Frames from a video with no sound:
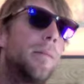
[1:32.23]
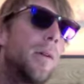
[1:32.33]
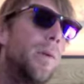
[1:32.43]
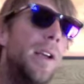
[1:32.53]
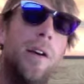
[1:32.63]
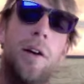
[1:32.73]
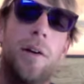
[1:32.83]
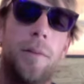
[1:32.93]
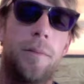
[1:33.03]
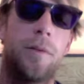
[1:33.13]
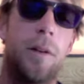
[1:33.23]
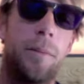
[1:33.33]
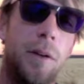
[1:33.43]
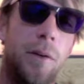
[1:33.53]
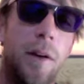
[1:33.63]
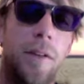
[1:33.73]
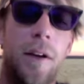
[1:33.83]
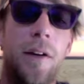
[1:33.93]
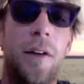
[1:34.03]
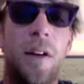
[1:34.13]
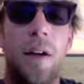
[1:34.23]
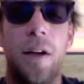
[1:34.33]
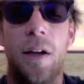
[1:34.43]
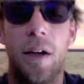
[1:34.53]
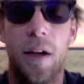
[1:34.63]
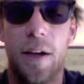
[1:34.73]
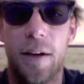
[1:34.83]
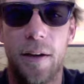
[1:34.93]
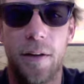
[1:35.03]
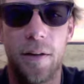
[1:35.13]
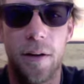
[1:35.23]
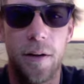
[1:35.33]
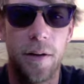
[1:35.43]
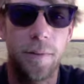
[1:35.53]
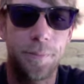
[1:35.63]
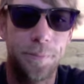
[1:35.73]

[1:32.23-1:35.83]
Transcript: a week ago, something around there. And I